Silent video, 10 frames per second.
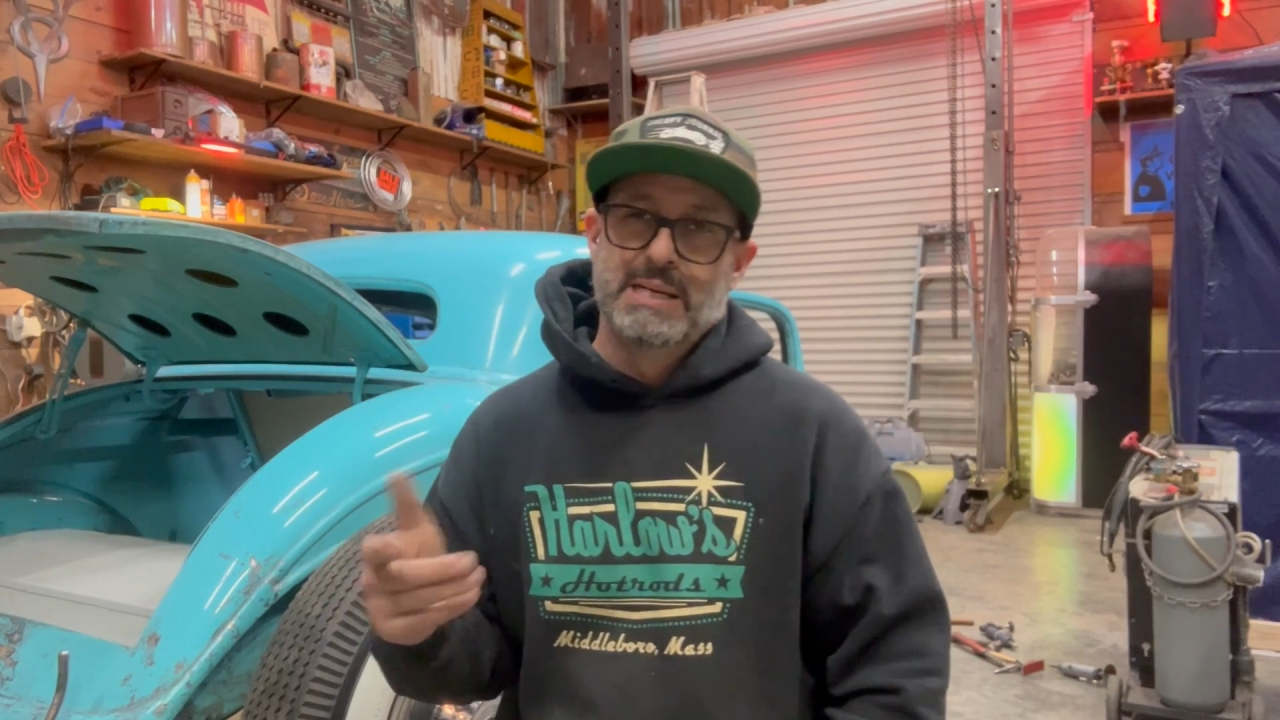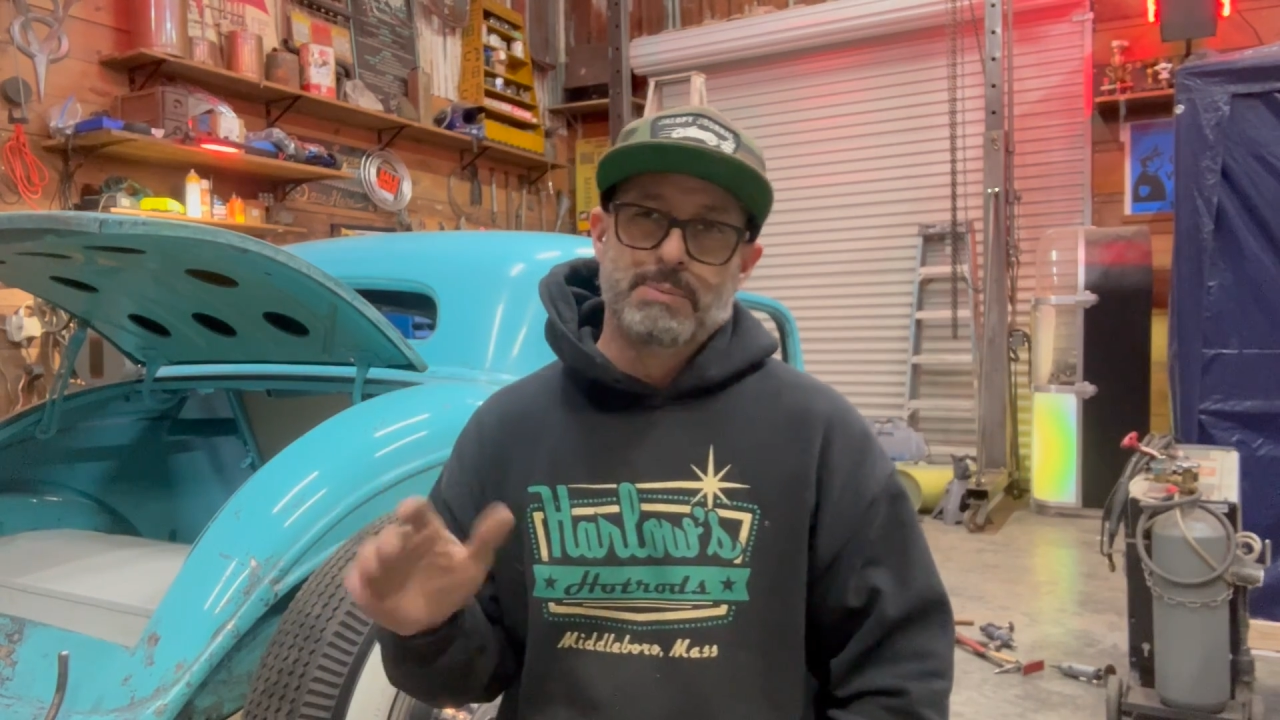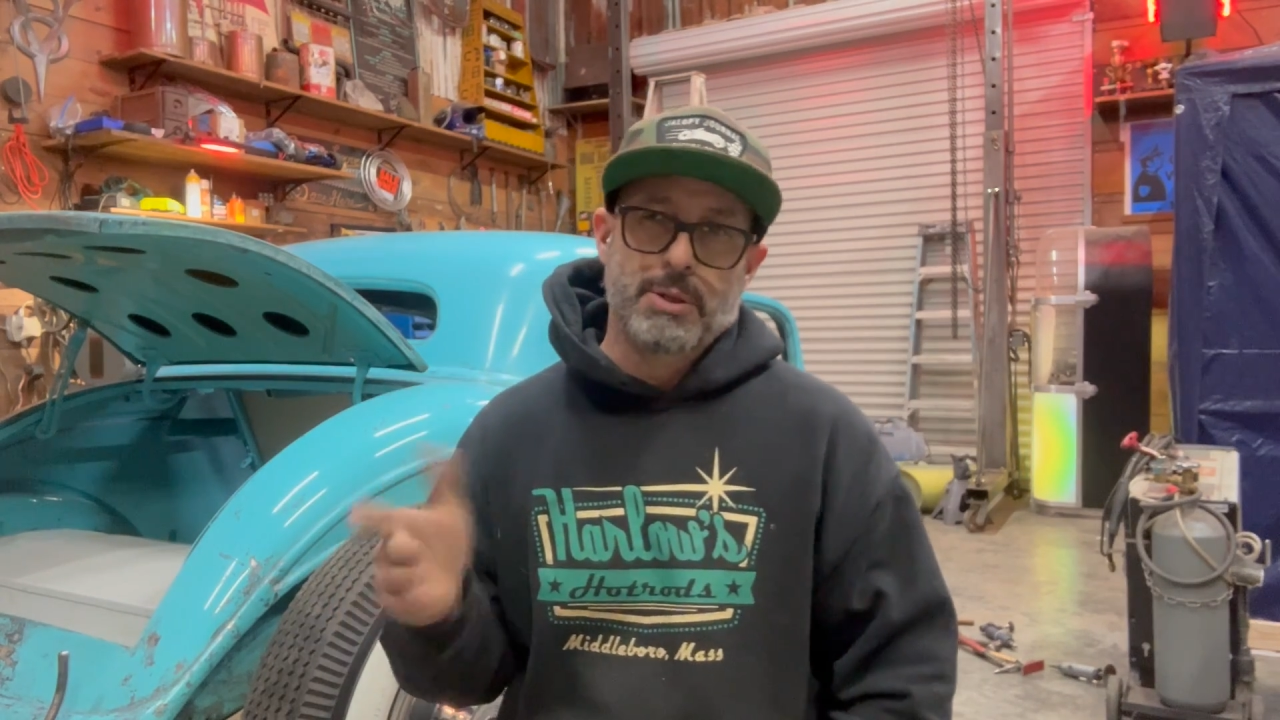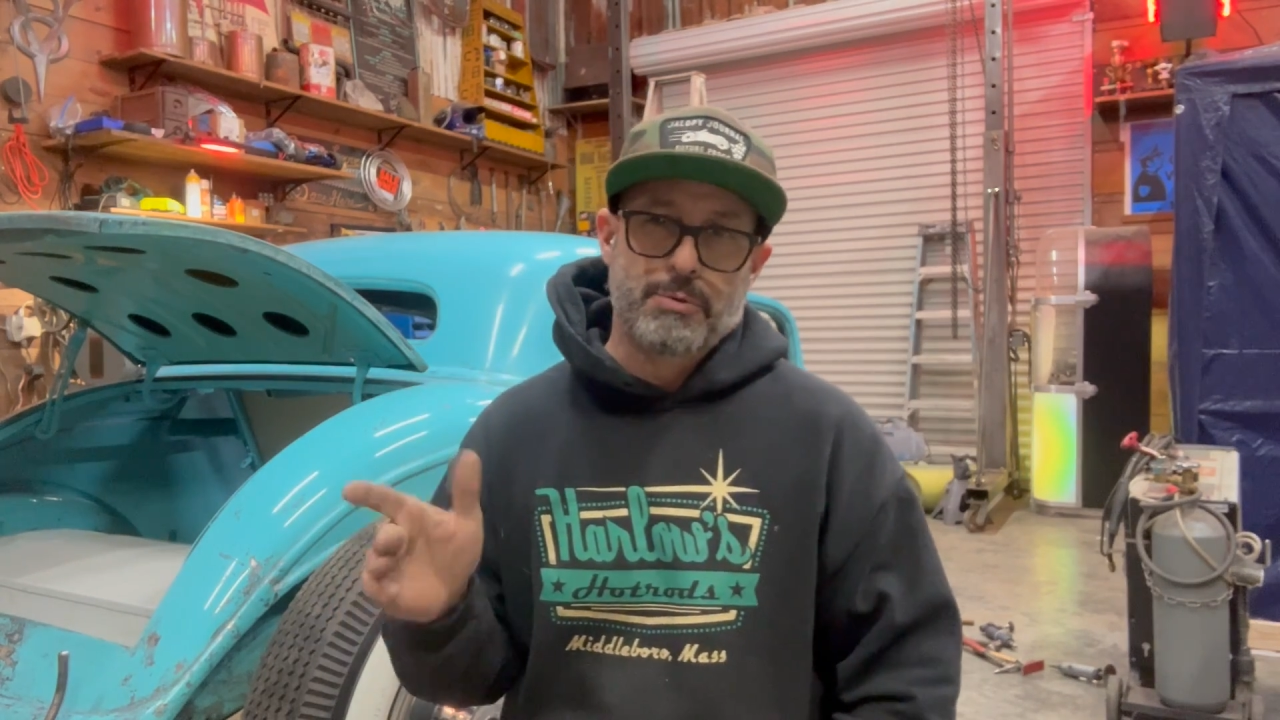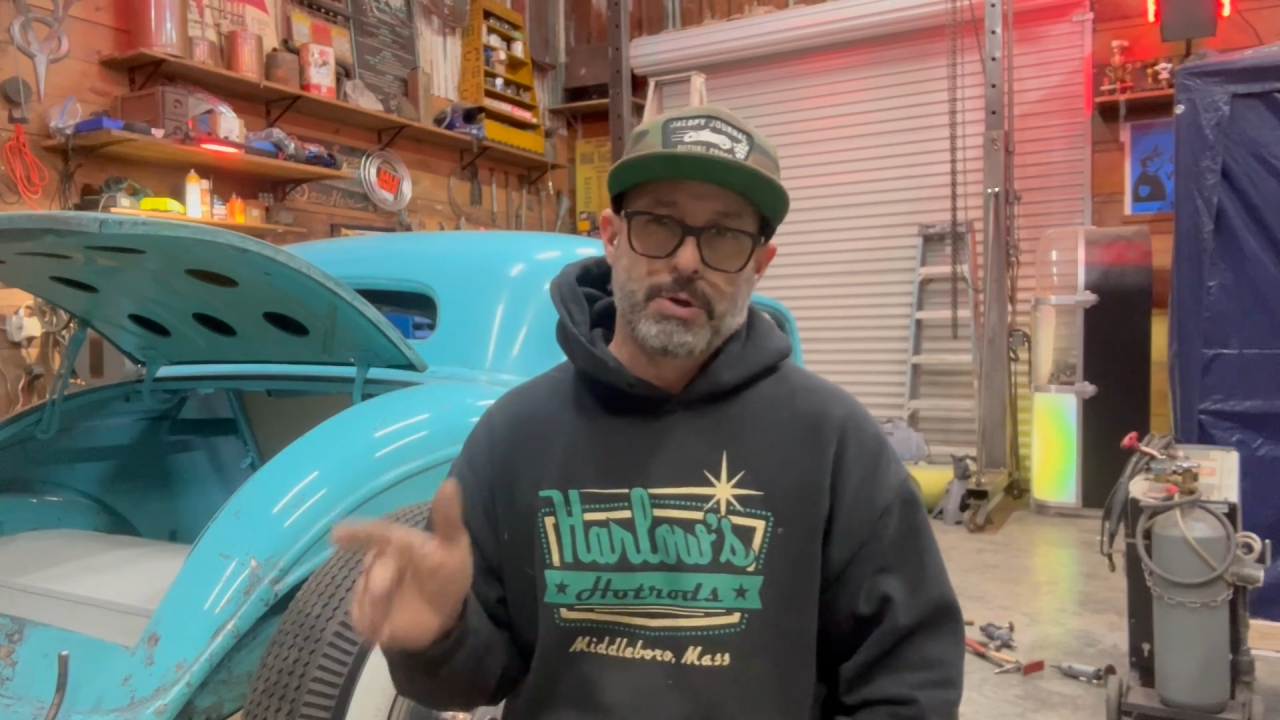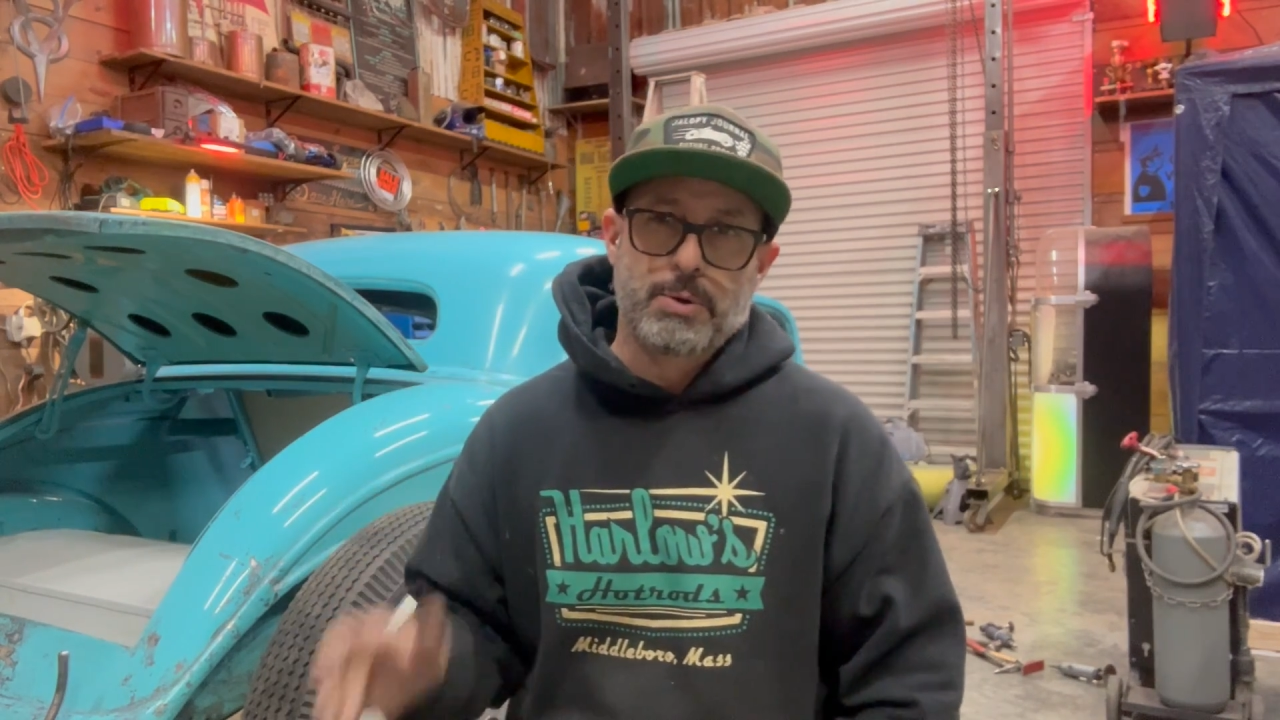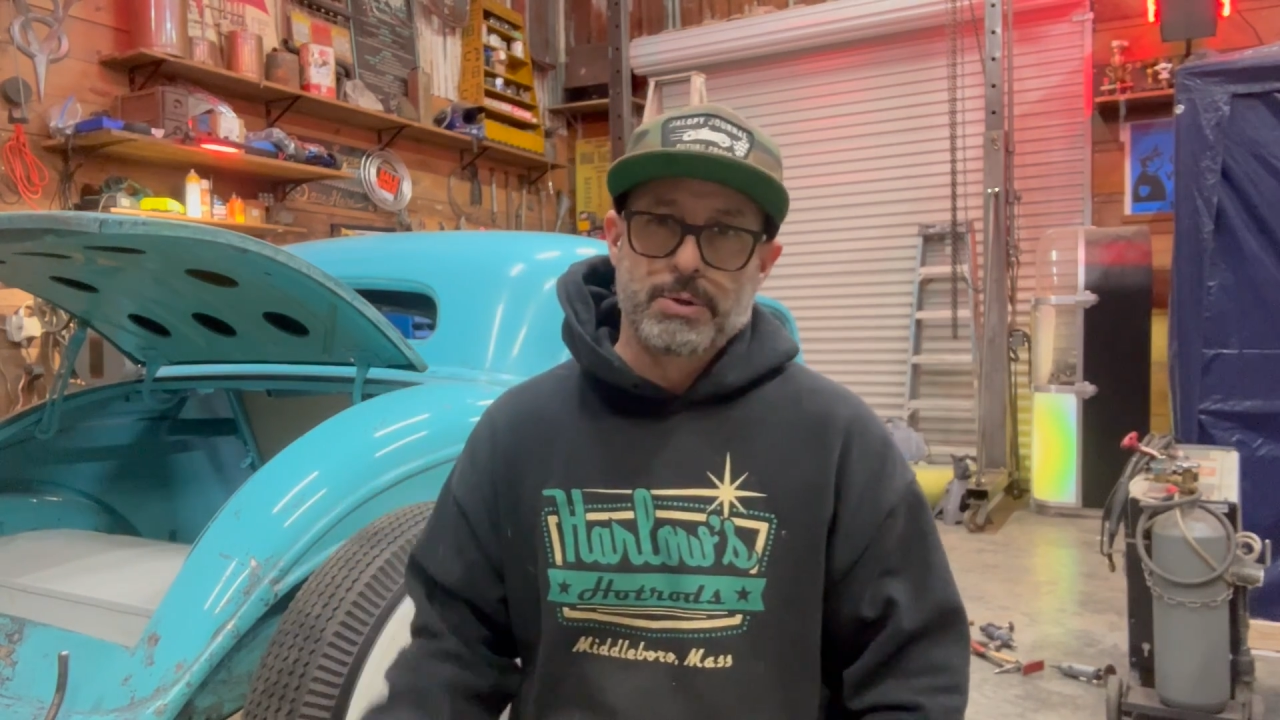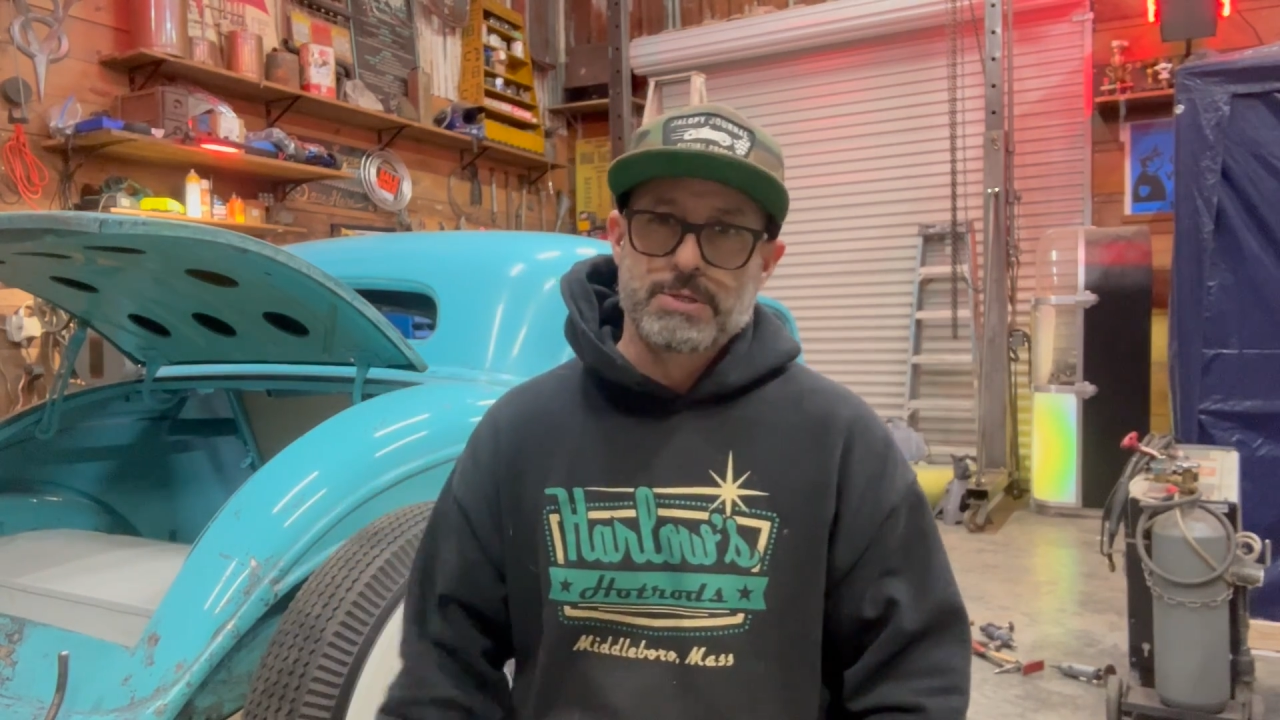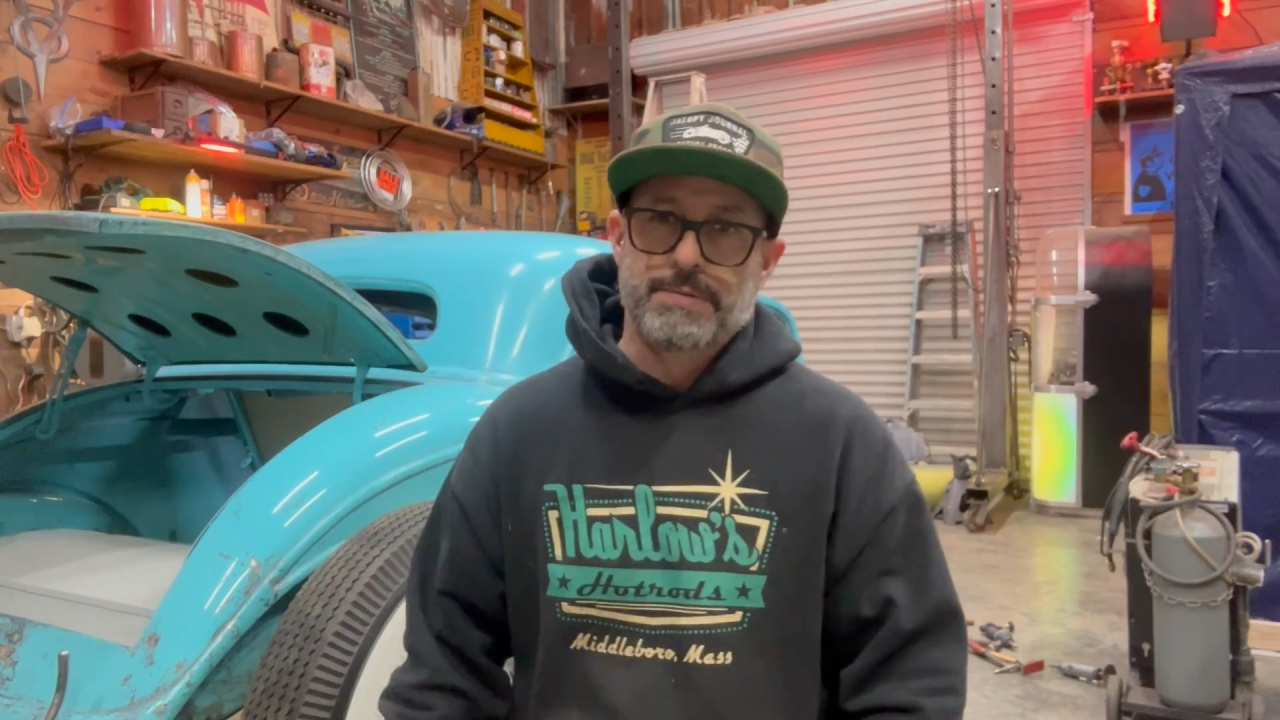about 3/4